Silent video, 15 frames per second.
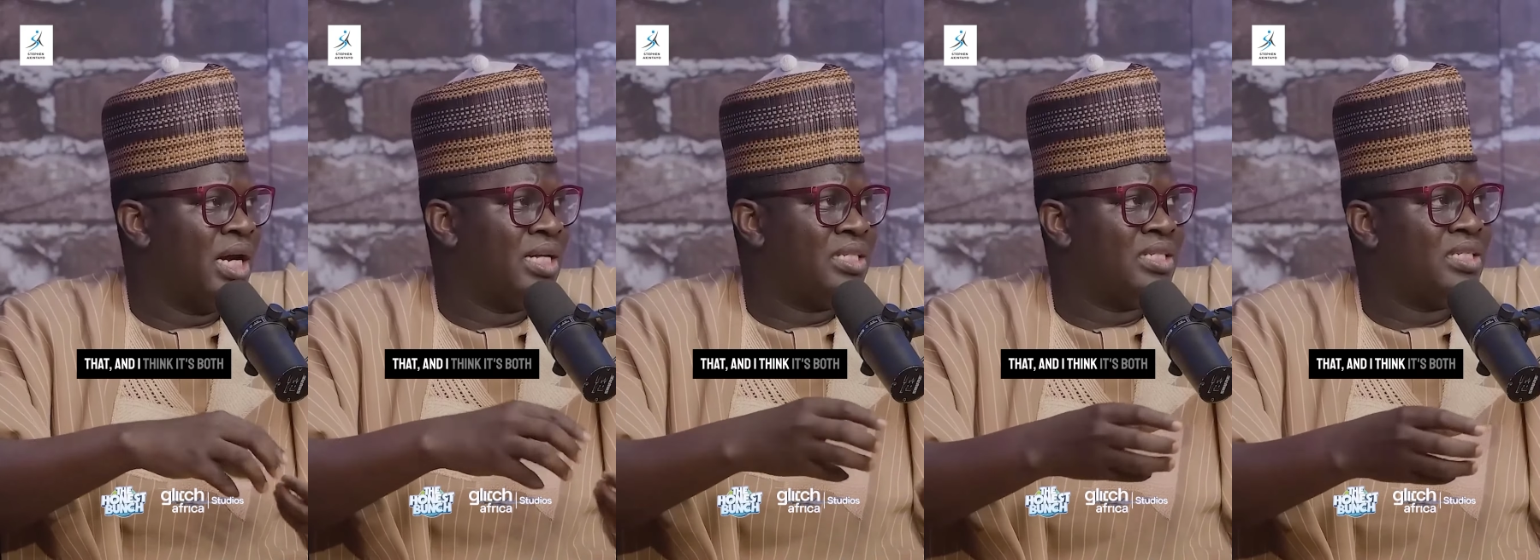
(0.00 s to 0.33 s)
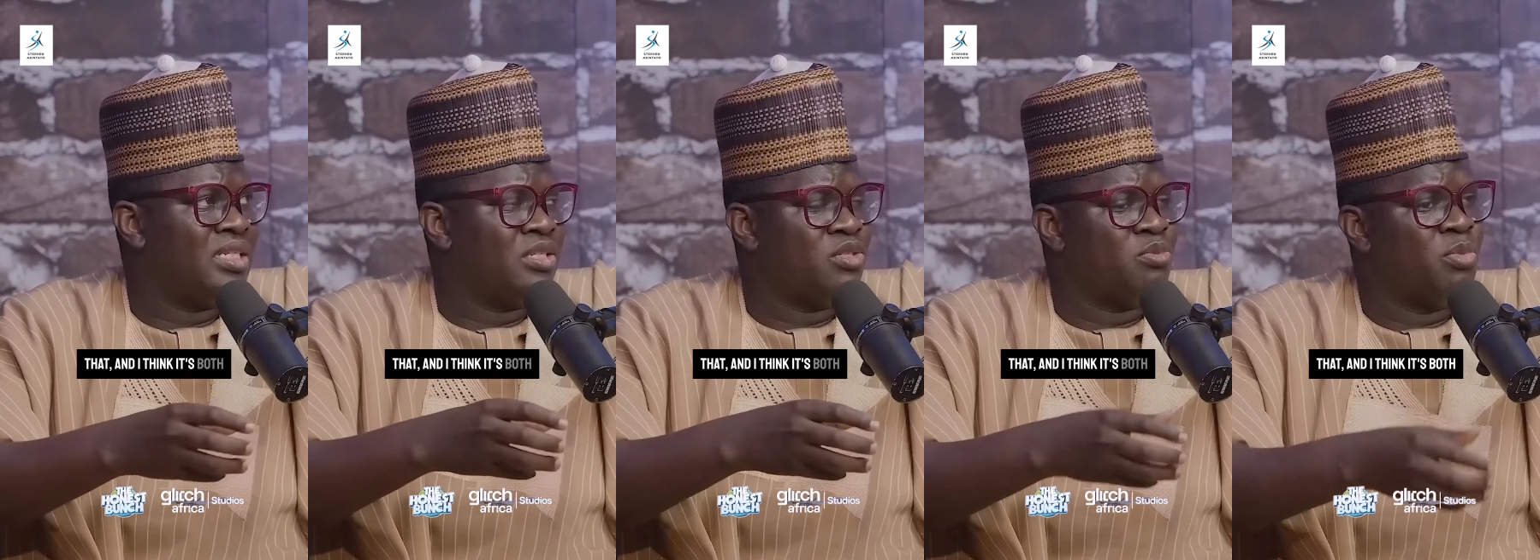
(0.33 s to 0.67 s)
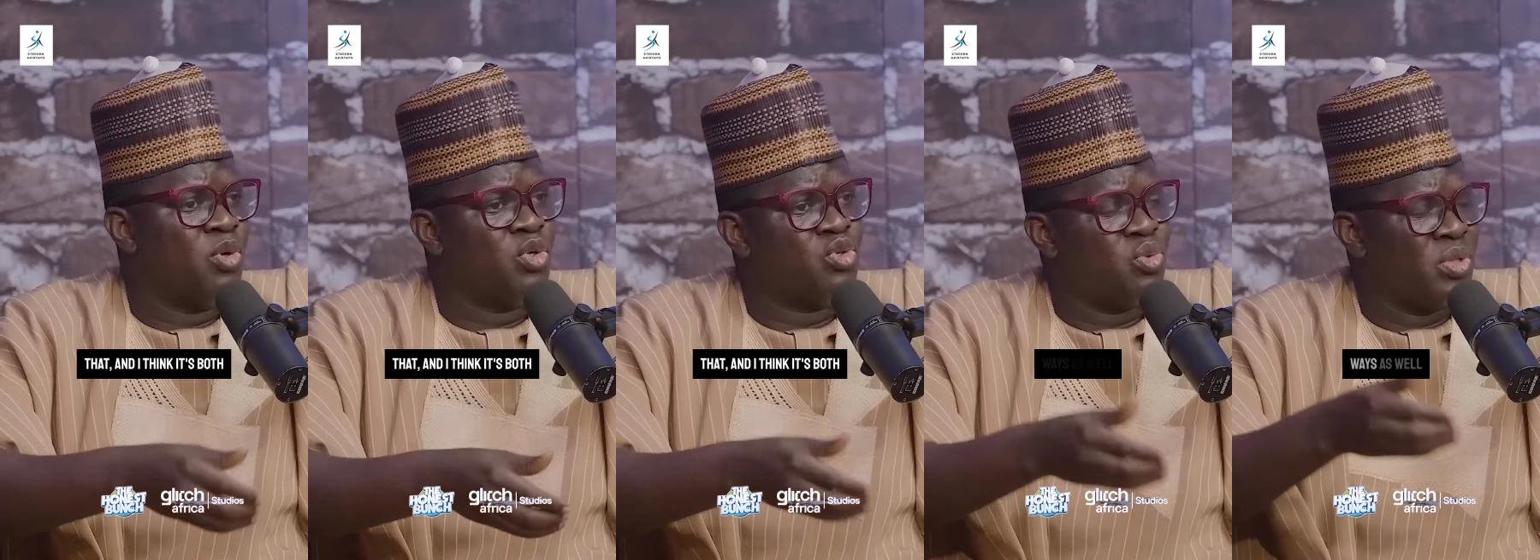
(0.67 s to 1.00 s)
and I think it's
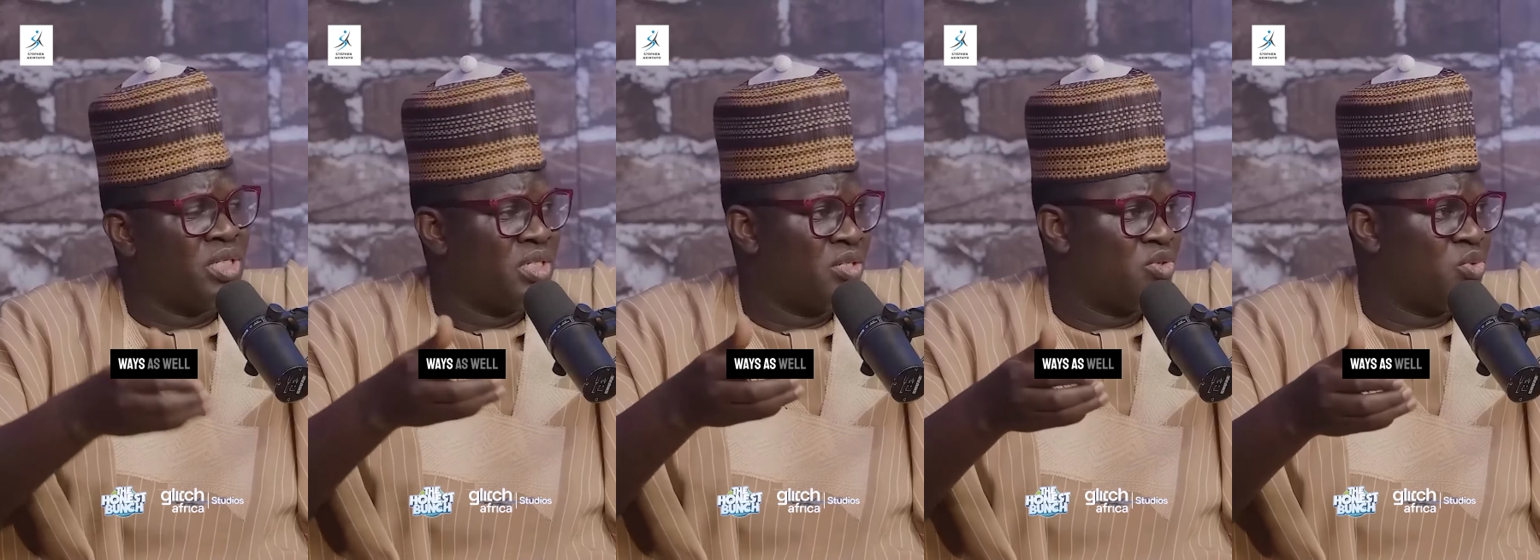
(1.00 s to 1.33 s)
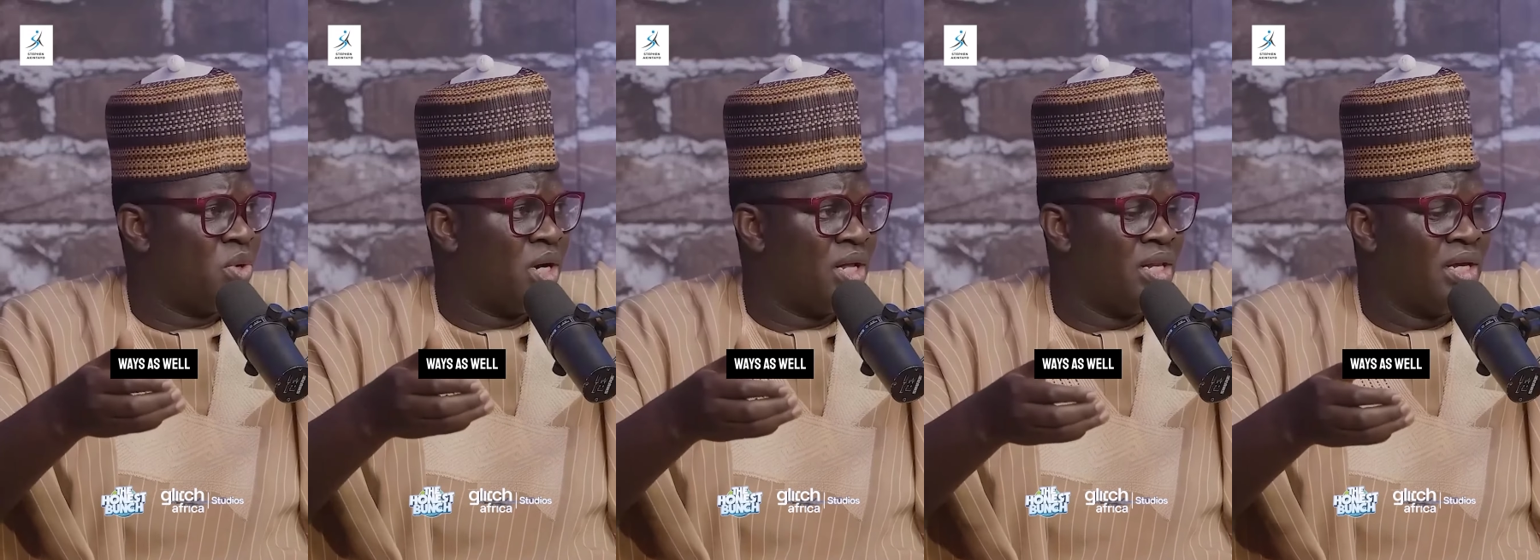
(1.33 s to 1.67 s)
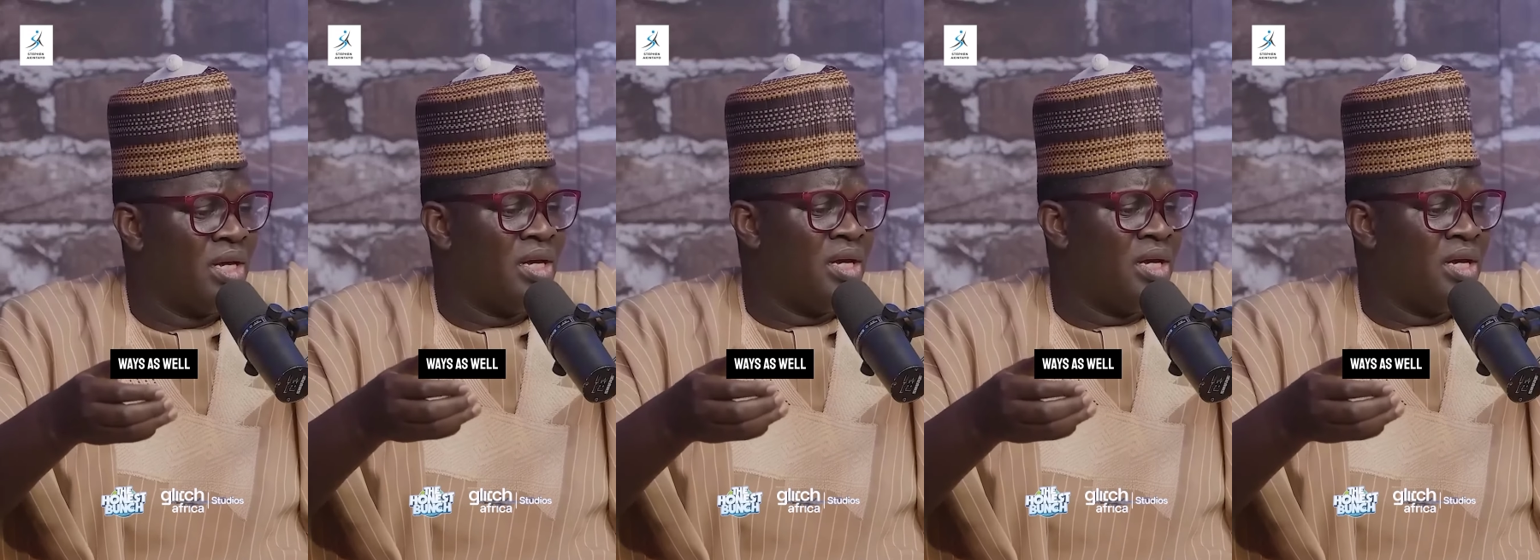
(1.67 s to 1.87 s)
both ways as well.